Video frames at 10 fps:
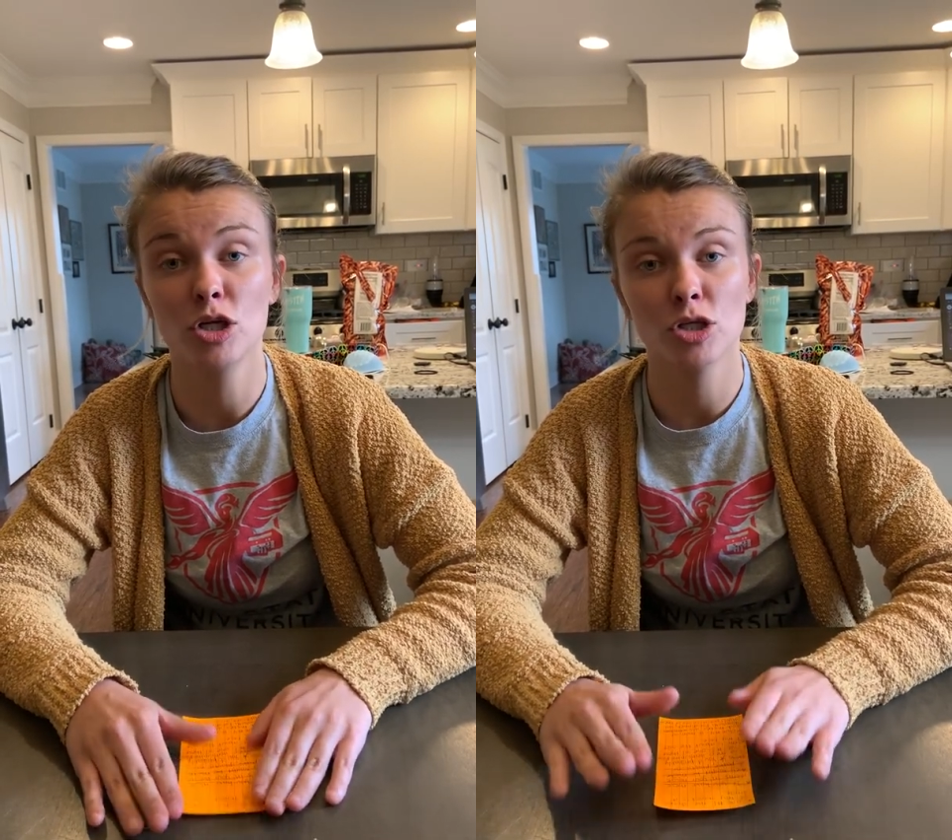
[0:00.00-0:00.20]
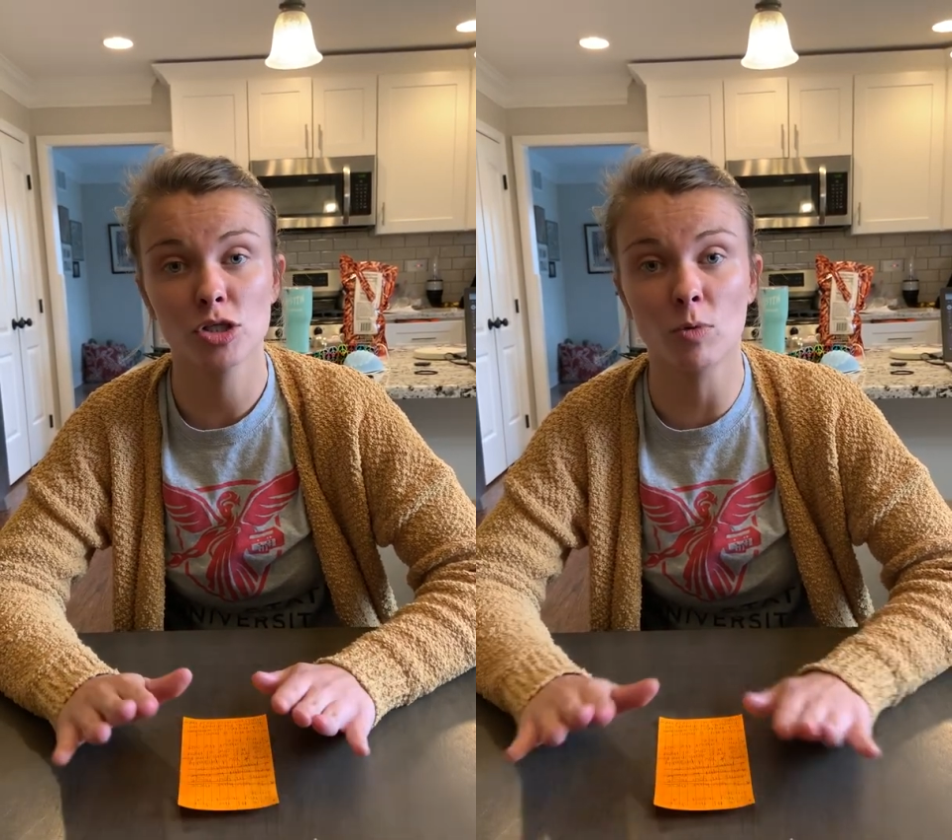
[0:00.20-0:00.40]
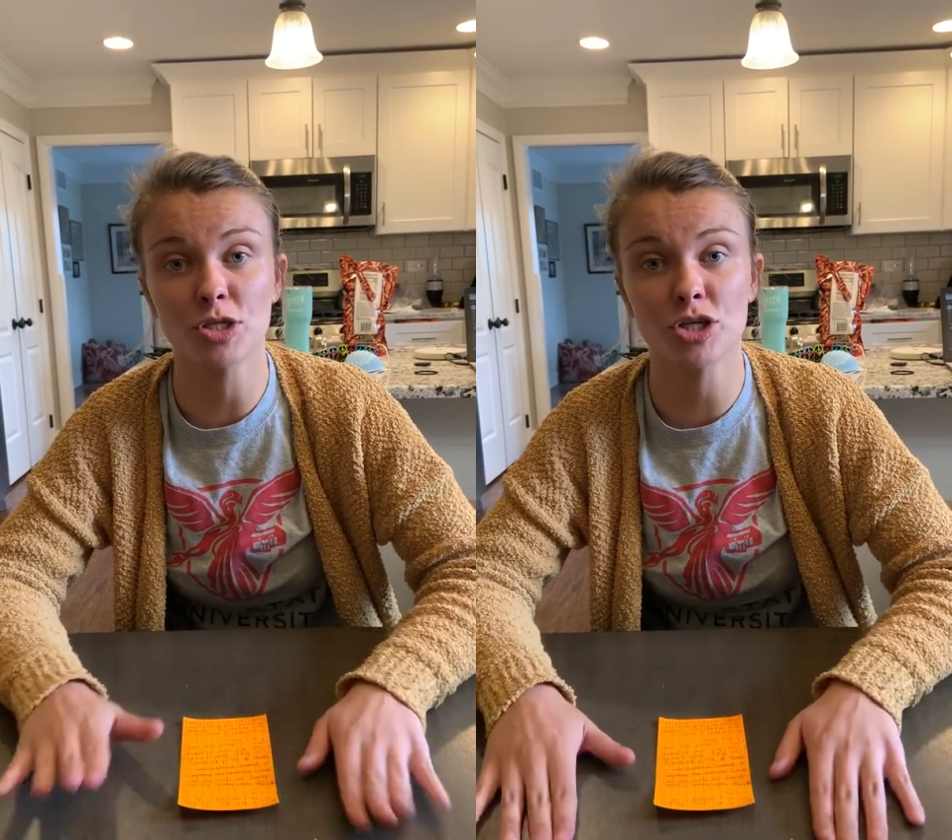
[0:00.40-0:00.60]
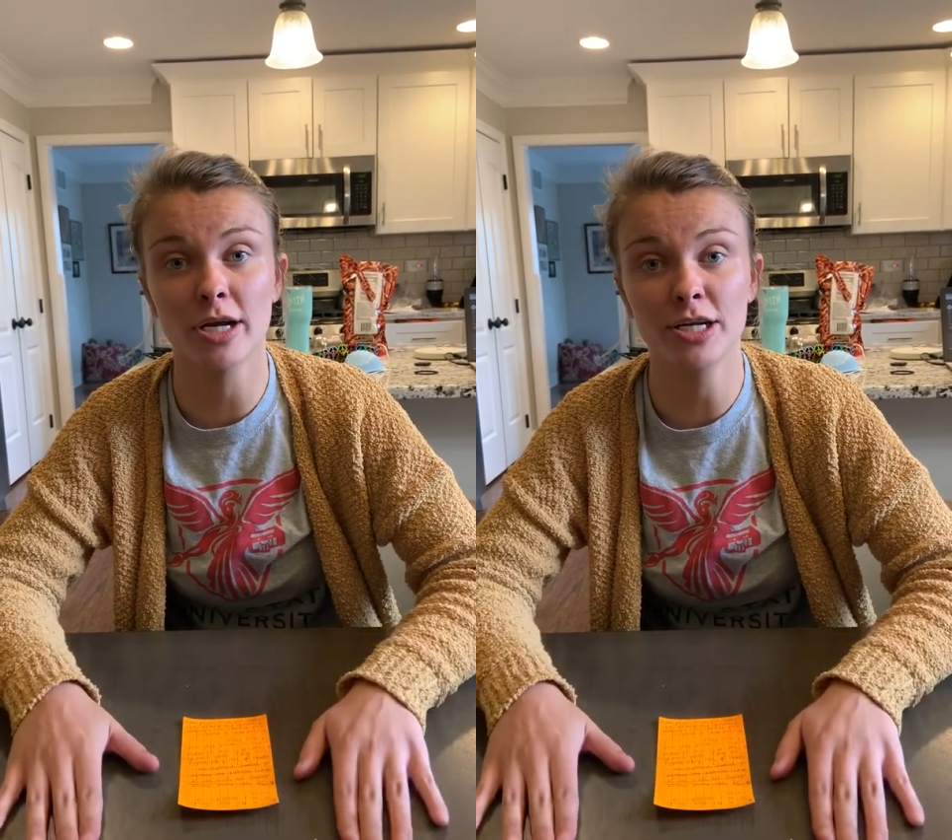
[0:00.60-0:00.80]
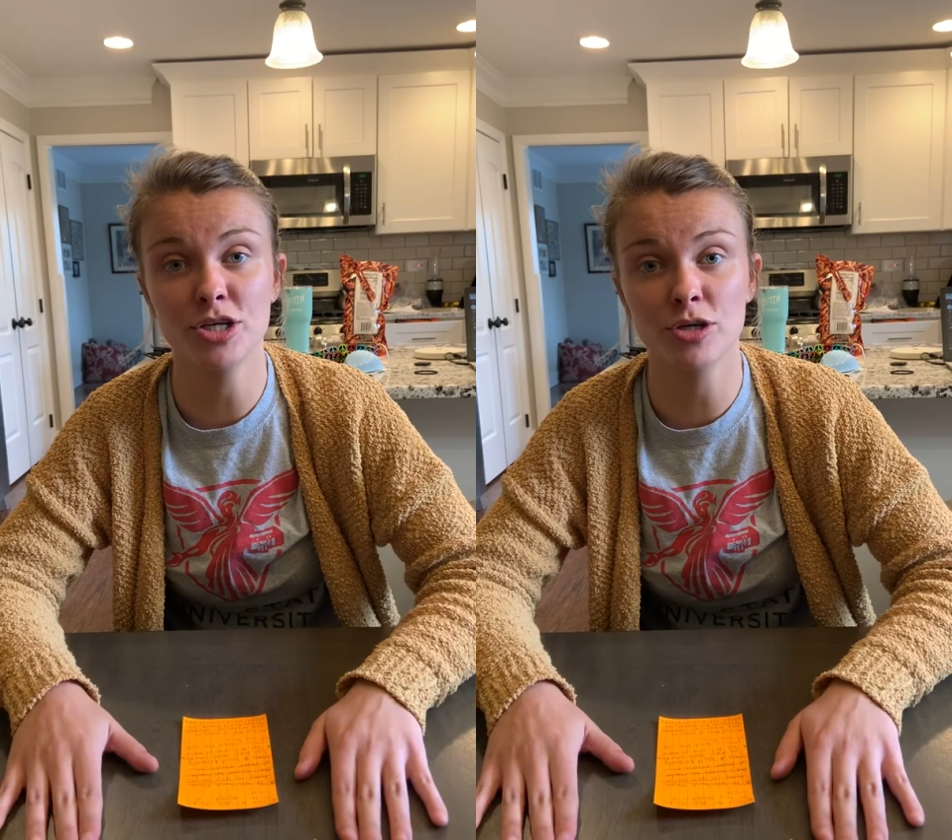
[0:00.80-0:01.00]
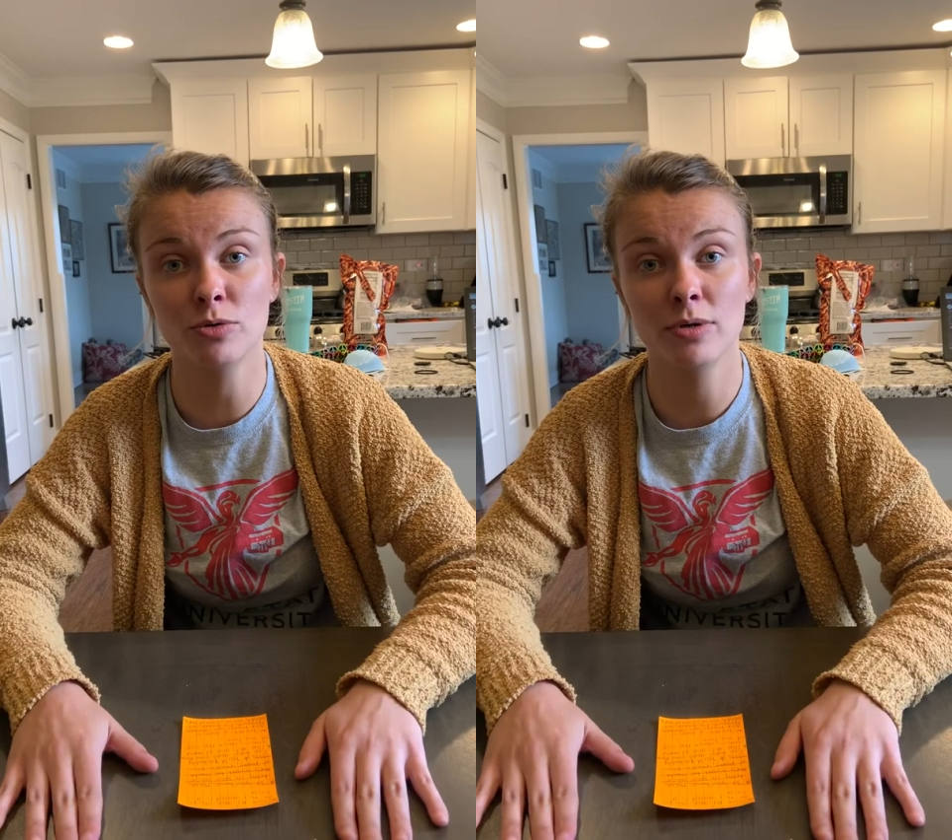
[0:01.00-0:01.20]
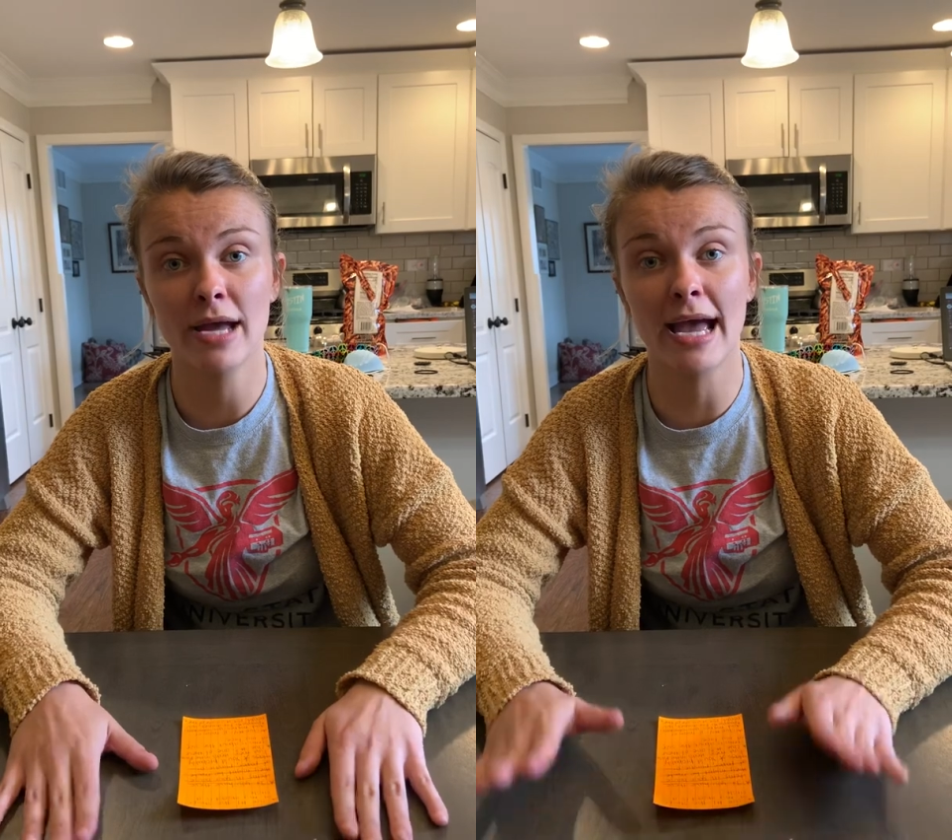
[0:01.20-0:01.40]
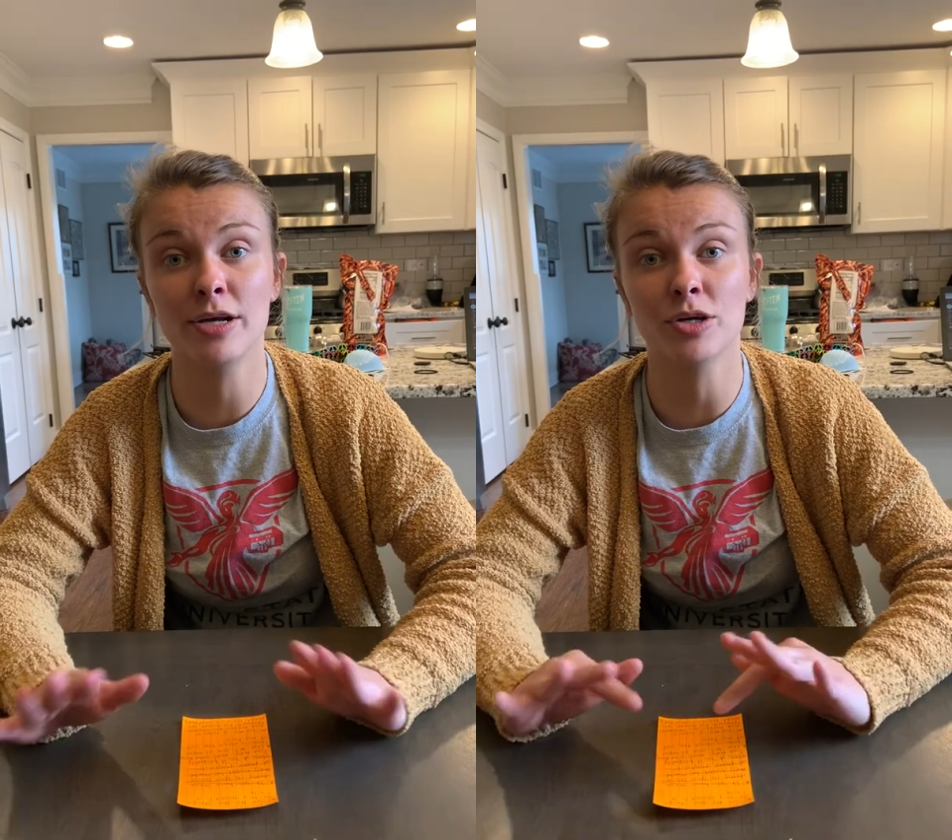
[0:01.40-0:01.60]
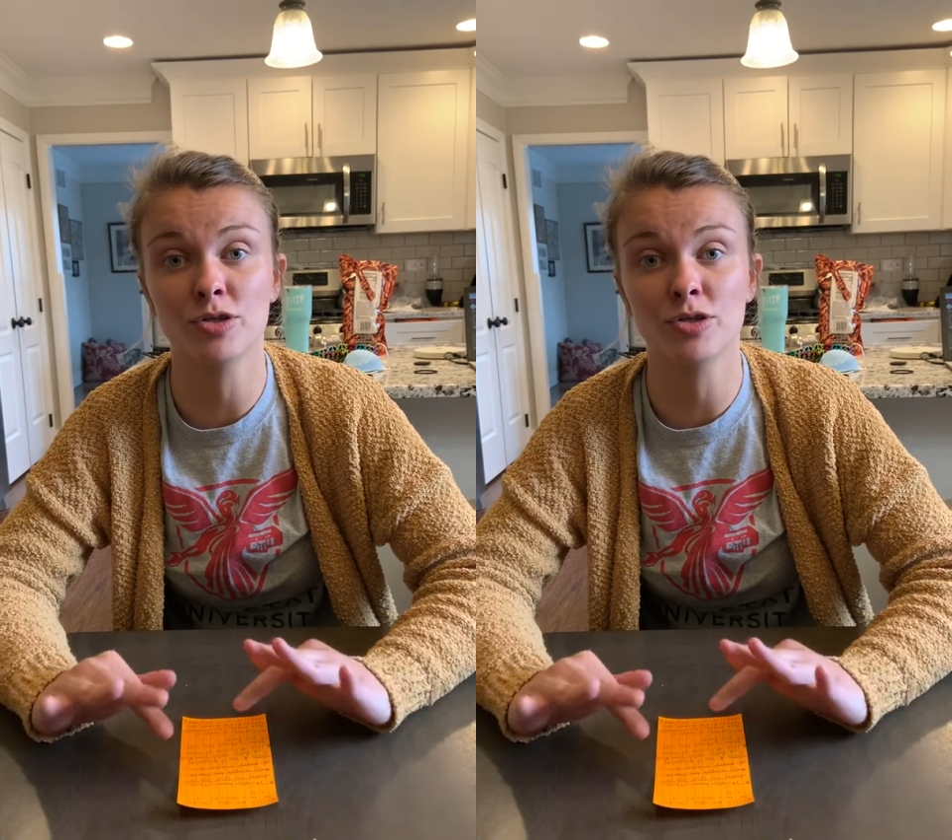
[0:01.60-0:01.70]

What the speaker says: So what you're gonna do, and your